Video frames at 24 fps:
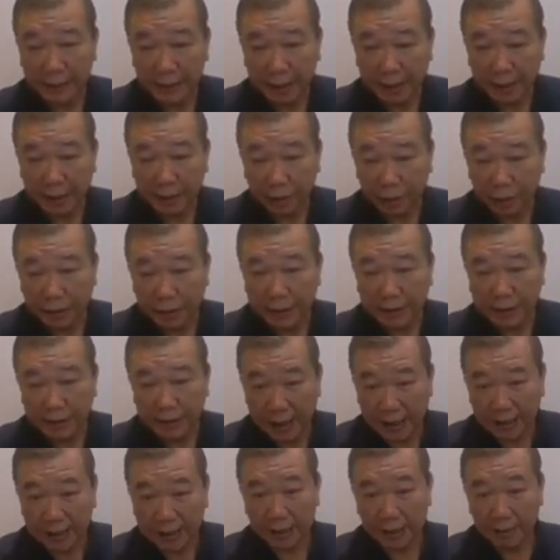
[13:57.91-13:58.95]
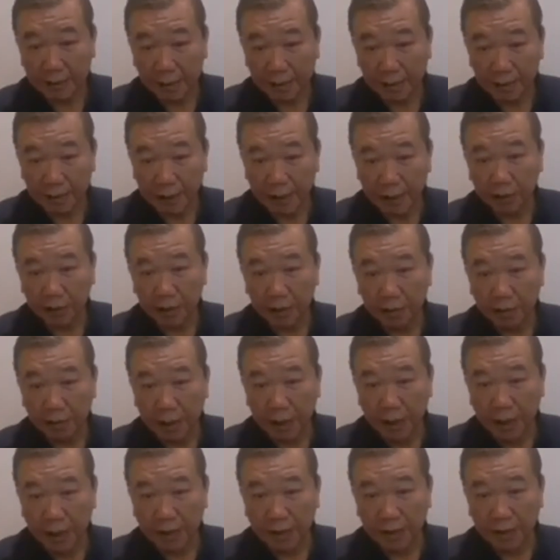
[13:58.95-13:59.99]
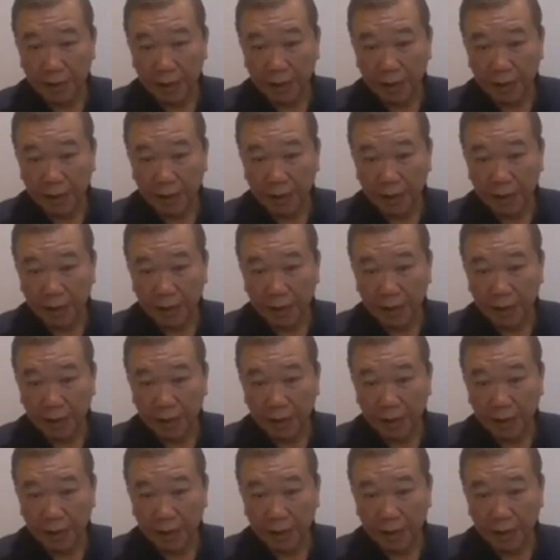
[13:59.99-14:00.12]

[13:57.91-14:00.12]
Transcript: to discuss about Ganotherapy and